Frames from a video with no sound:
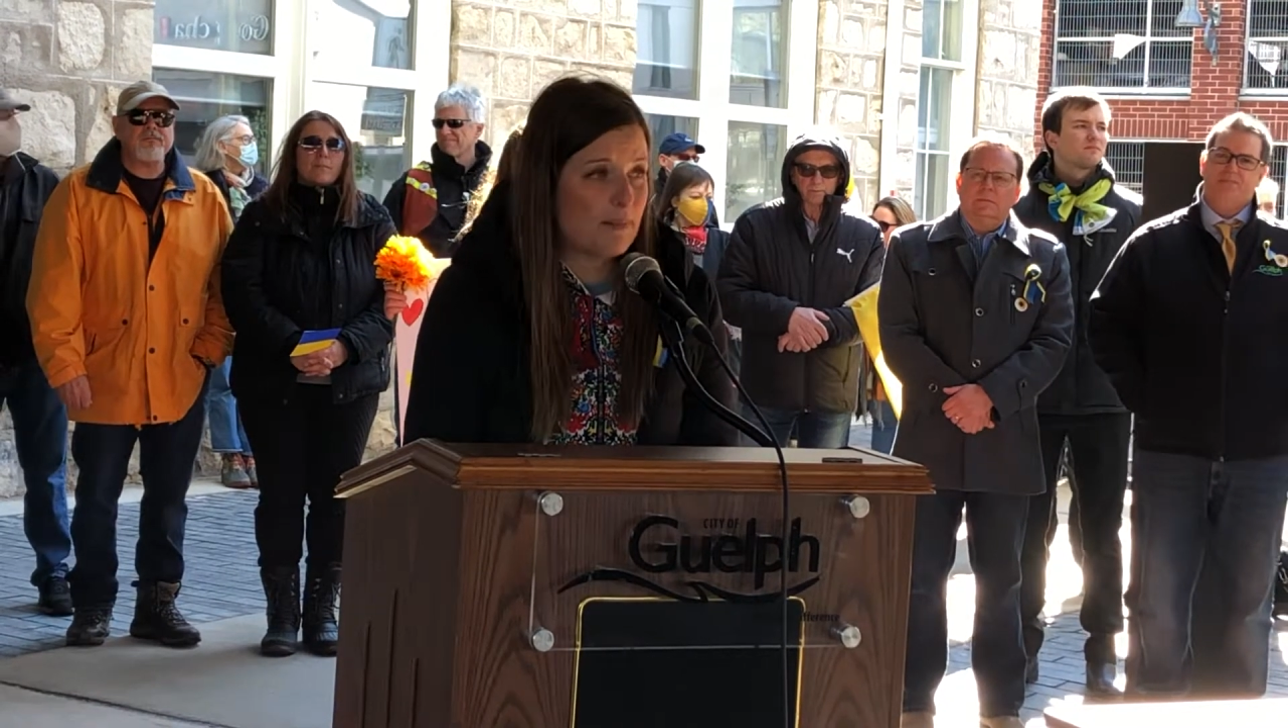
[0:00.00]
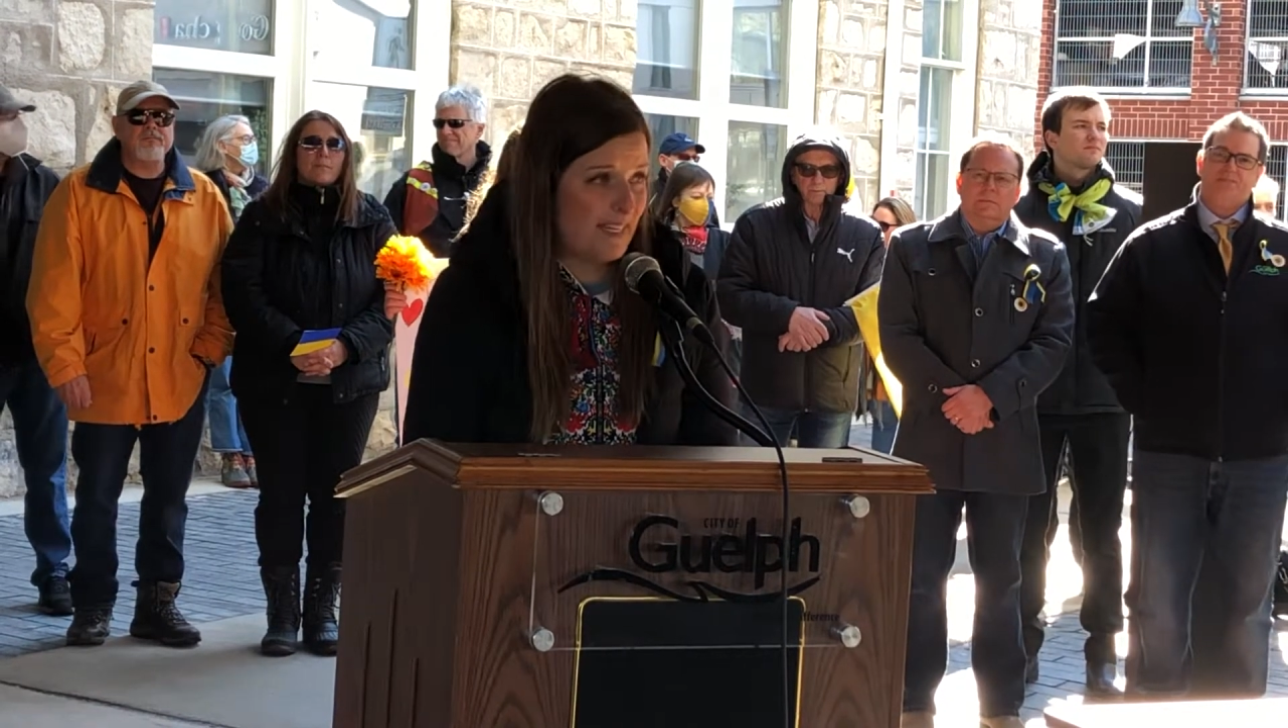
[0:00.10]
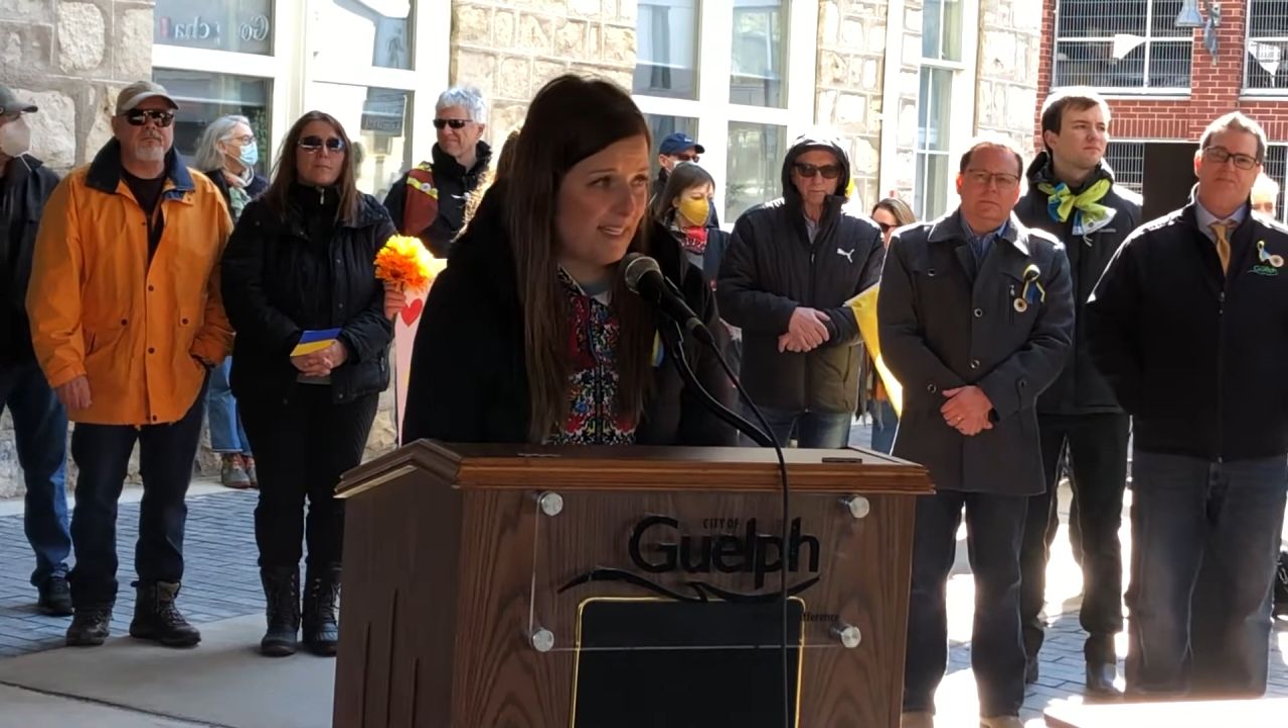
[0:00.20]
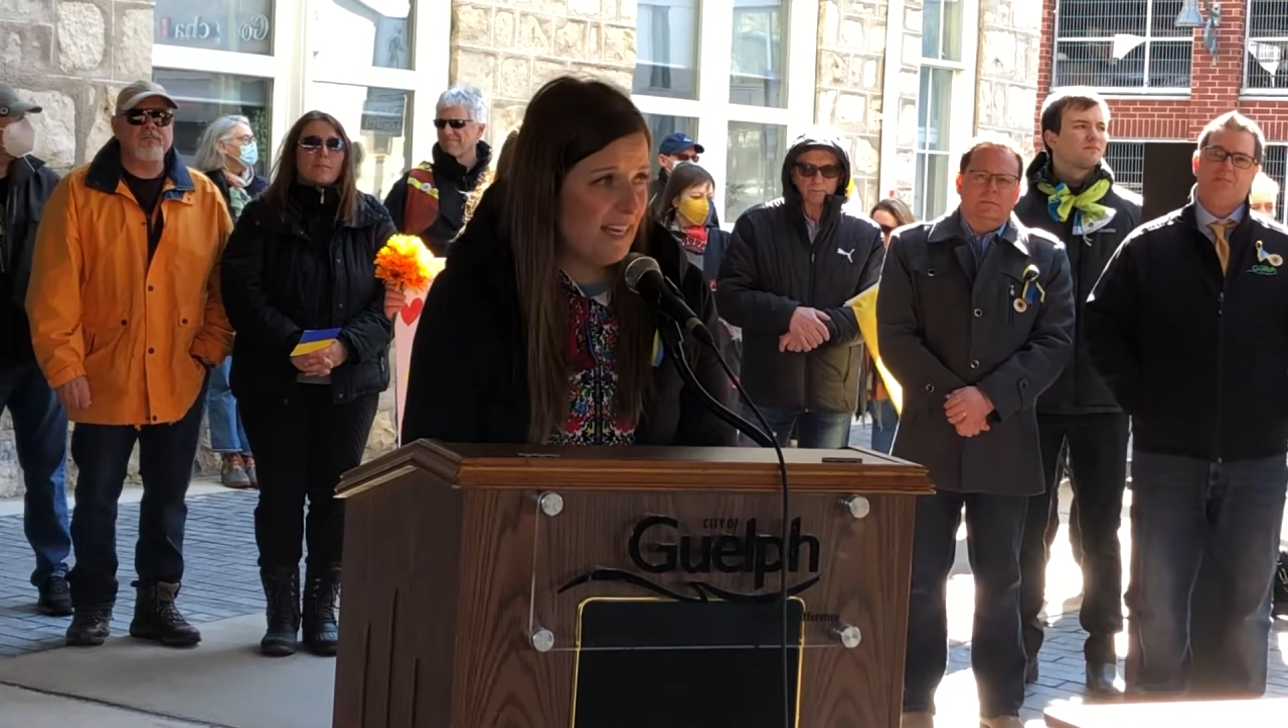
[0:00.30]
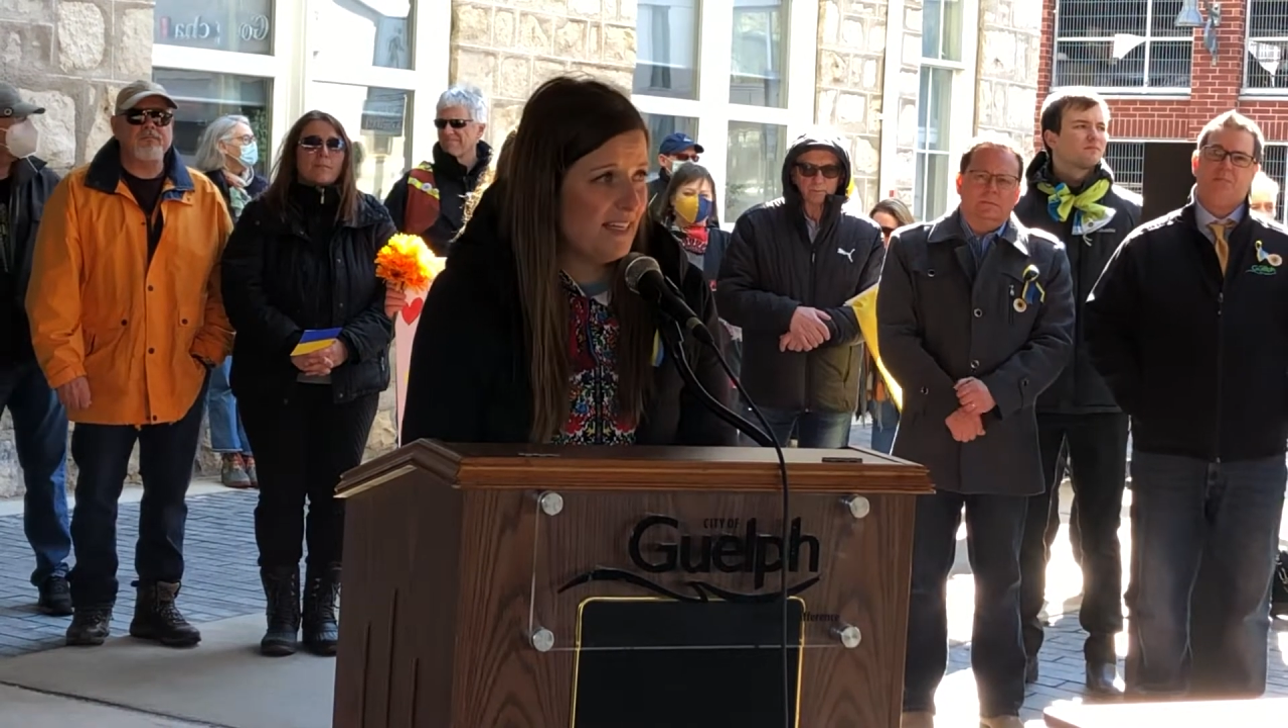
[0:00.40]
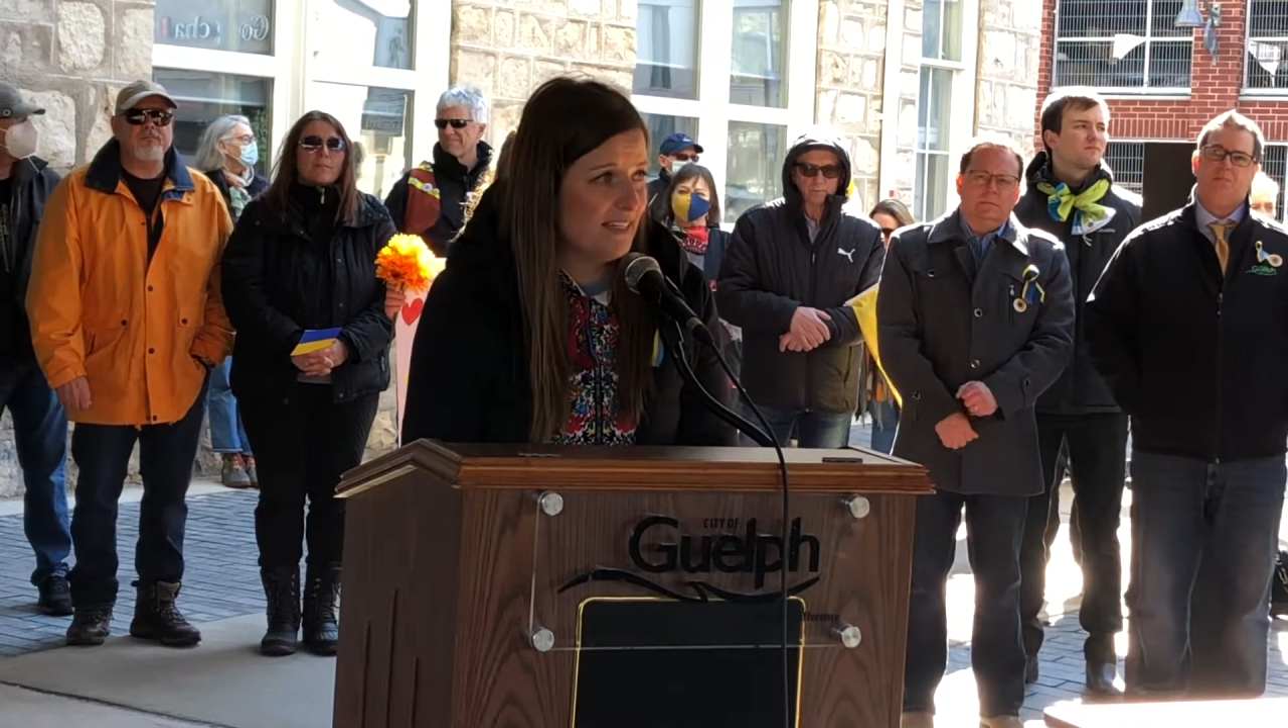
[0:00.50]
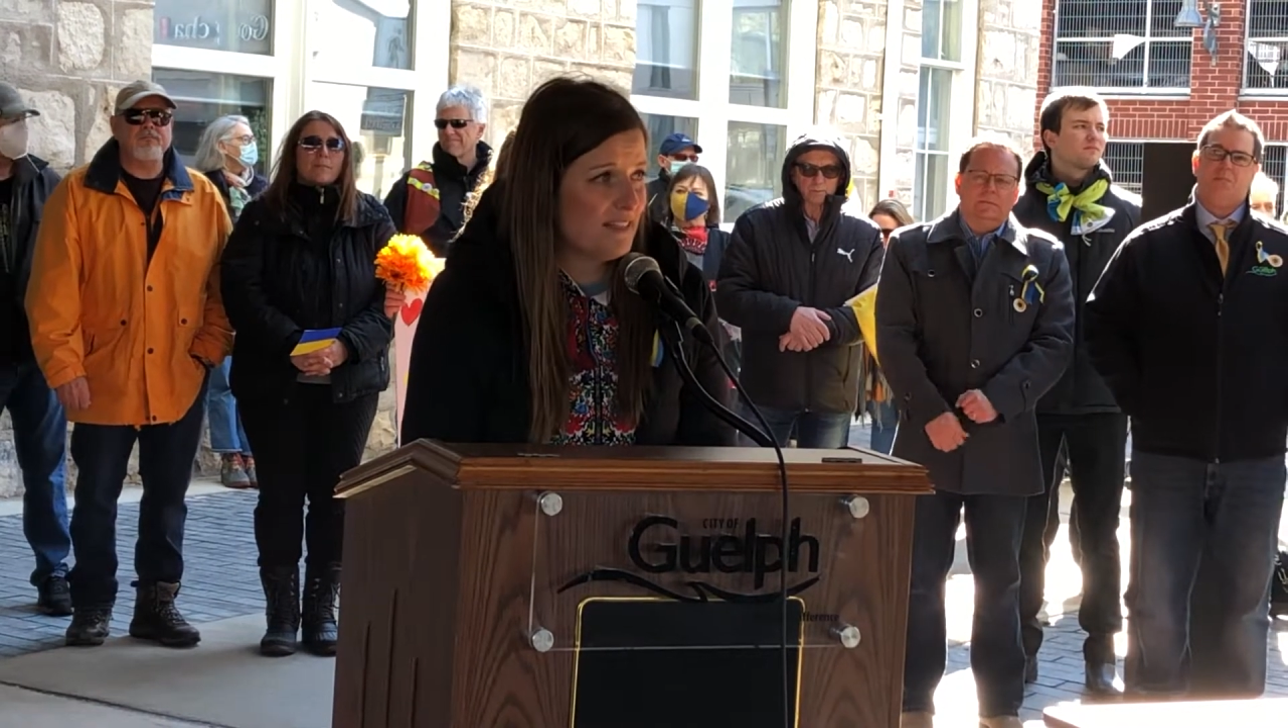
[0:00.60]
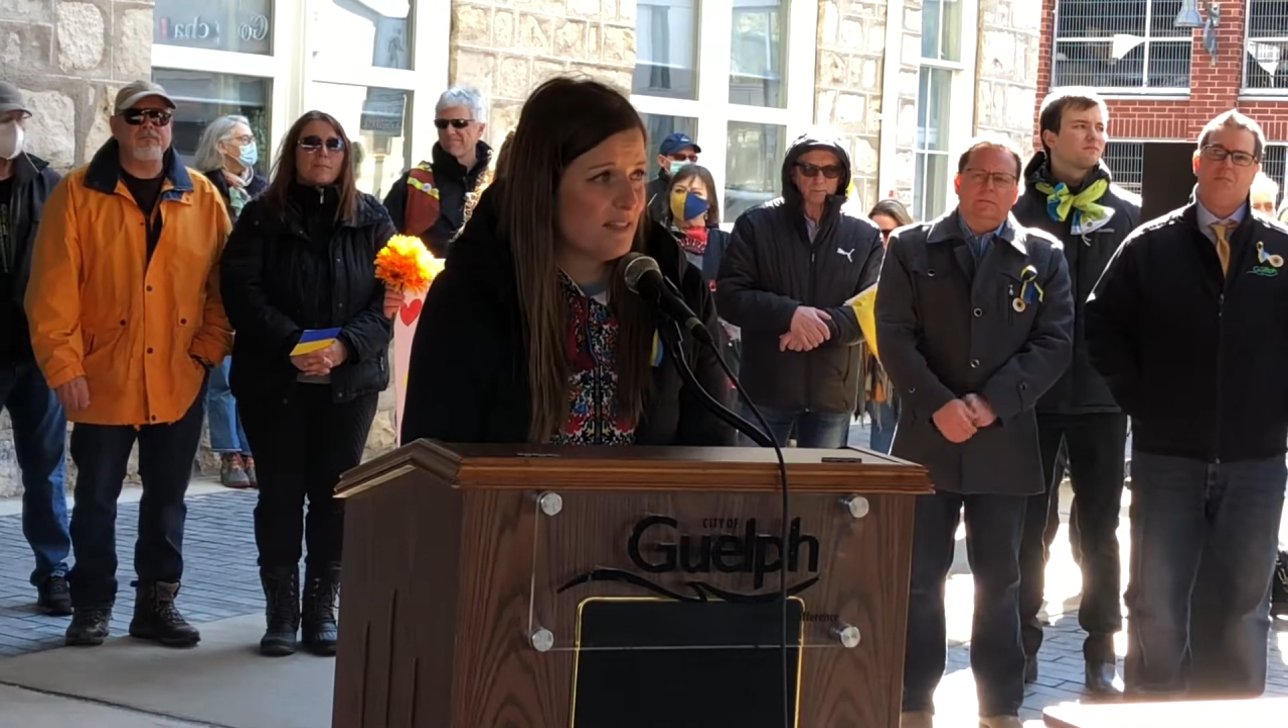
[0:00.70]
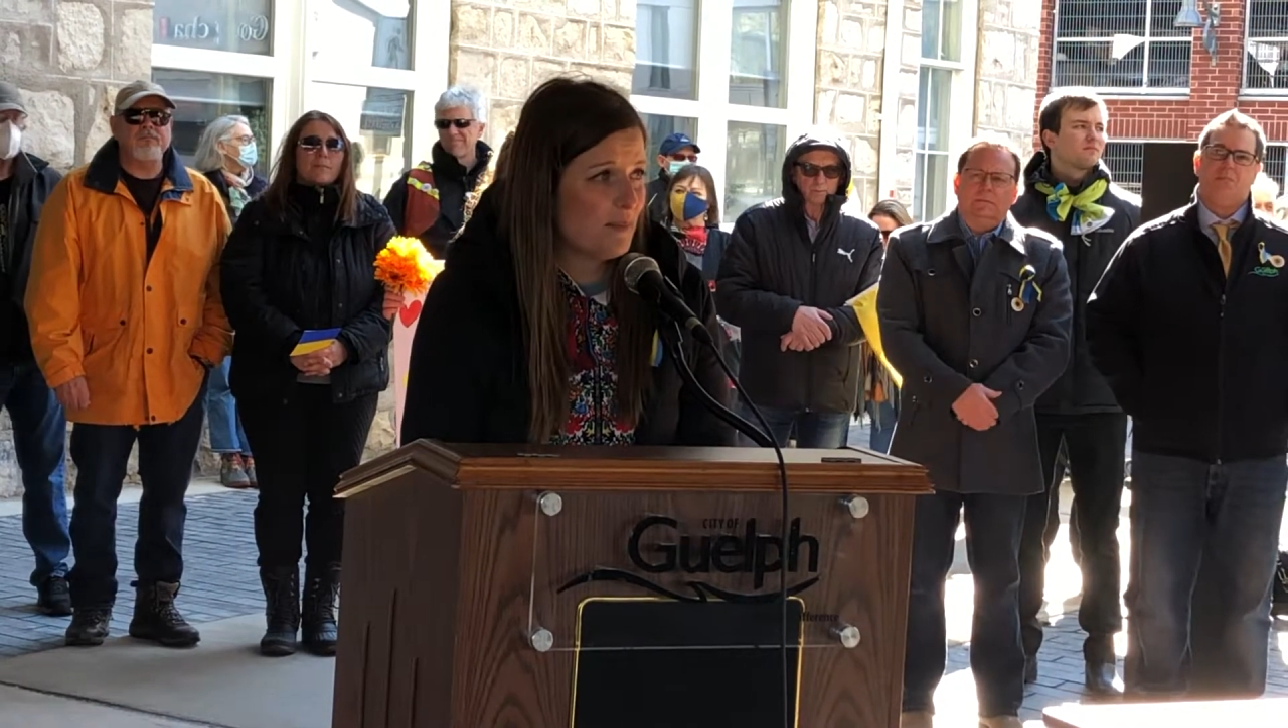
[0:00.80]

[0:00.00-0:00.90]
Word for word: Canadians,